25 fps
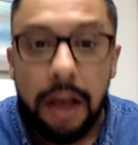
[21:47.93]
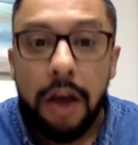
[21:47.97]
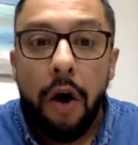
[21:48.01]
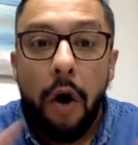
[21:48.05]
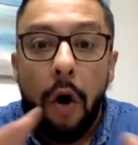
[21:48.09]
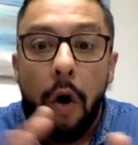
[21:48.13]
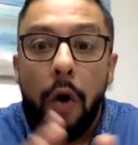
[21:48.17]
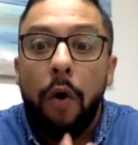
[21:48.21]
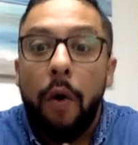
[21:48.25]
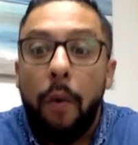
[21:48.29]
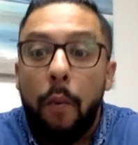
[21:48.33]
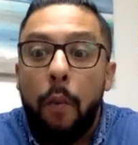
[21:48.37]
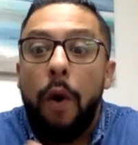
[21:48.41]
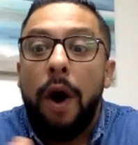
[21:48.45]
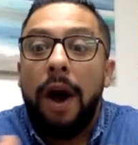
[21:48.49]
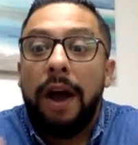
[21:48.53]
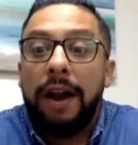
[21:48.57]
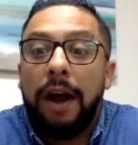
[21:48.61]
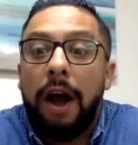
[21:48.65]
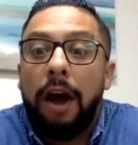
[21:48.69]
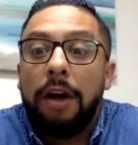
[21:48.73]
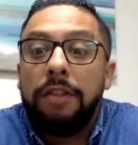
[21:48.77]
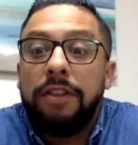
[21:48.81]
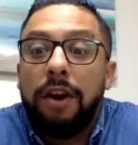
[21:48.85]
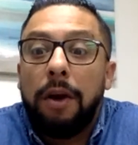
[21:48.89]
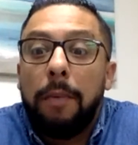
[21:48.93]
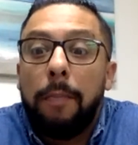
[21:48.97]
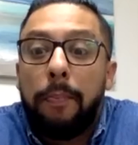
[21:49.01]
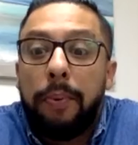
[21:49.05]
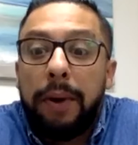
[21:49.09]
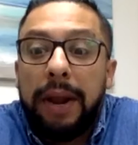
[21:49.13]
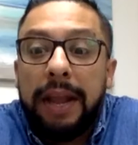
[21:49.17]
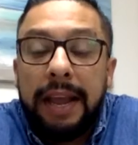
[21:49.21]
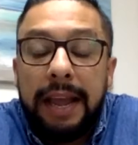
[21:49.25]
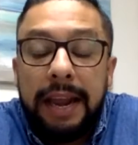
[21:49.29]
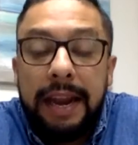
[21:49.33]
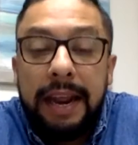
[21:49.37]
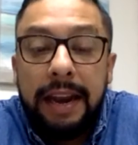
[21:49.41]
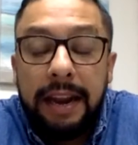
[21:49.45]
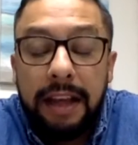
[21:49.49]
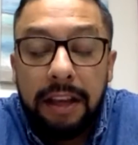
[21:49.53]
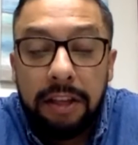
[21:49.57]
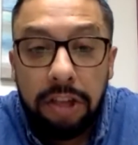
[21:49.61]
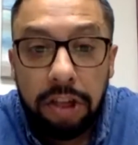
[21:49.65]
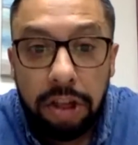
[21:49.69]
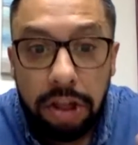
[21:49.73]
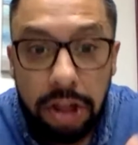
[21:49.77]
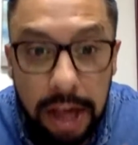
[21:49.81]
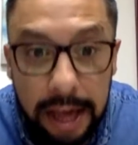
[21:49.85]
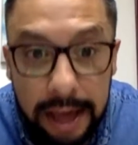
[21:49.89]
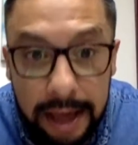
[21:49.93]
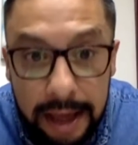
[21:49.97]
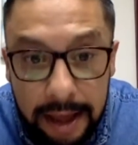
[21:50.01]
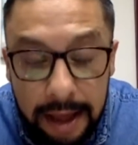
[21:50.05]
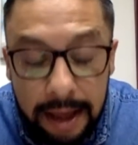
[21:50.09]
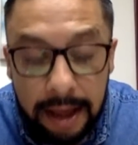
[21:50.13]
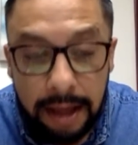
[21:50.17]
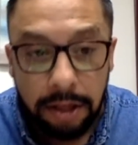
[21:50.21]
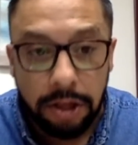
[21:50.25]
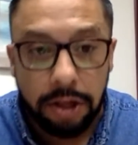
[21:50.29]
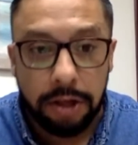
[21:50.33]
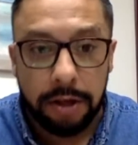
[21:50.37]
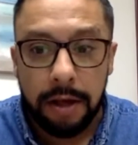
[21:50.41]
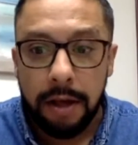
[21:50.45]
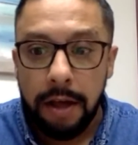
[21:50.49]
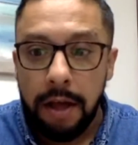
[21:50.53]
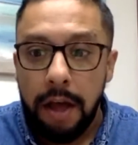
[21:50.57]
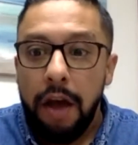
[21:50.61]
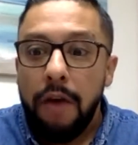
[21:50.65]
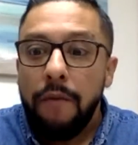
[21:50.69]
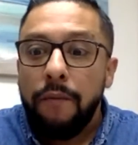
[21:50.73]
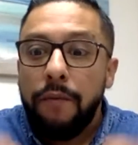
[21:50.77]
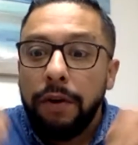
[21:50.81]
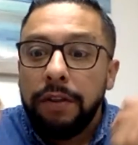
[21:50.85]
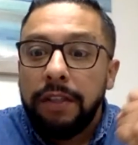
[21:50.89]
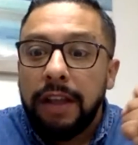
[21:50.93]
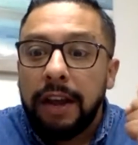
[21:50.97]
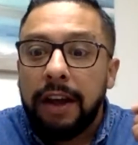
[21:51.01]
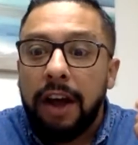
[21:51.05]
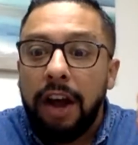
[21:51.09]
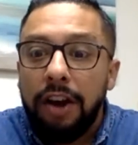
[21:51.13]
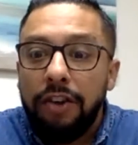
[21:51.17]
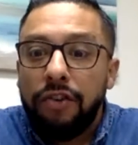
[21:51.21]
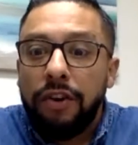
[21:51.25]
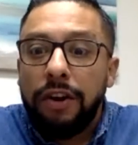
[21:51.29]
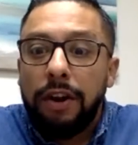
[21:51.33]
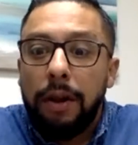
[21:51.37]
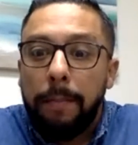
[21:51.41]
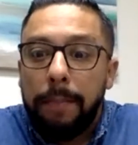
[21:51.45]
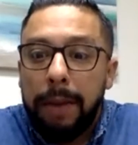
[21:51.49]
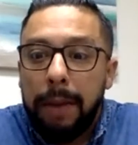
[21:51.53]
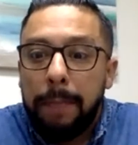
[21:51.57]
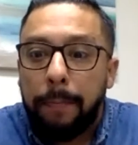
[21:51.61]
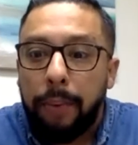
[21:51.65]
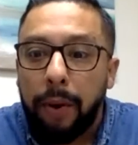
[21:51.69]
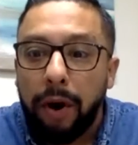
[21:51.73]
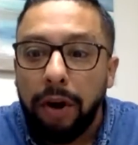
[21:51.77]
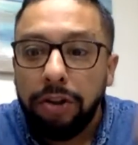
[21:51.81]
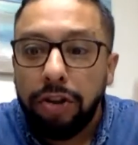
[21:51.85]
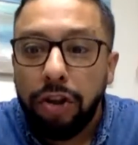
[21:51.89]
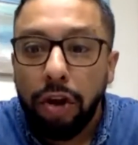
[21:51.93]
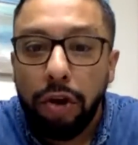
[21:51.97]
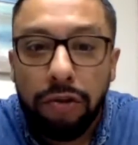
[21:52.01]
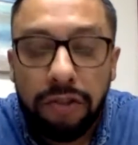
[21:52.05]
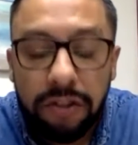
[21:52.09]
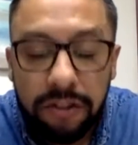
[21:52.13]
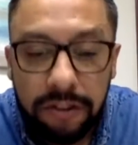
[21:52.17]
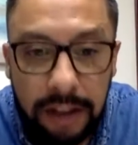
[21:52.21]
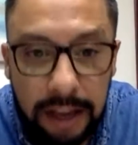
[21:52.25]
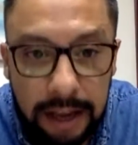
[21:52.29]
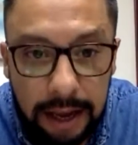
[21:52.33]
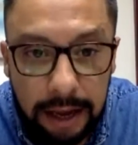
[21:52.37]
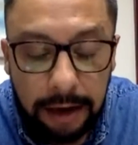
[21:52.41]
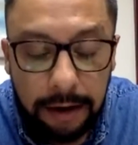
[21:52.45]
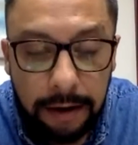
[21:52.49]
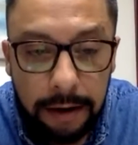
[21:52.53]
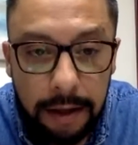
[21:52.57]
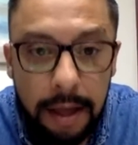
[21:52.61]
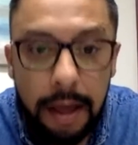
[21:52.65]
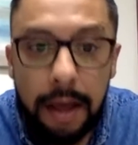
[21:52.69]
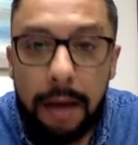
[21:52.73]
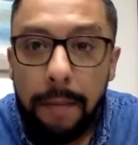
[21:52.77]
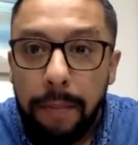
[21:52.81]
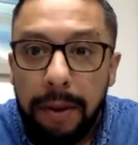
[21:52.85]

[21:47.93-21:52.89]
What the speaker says: or what are they bringing in exchange for the country to be producing,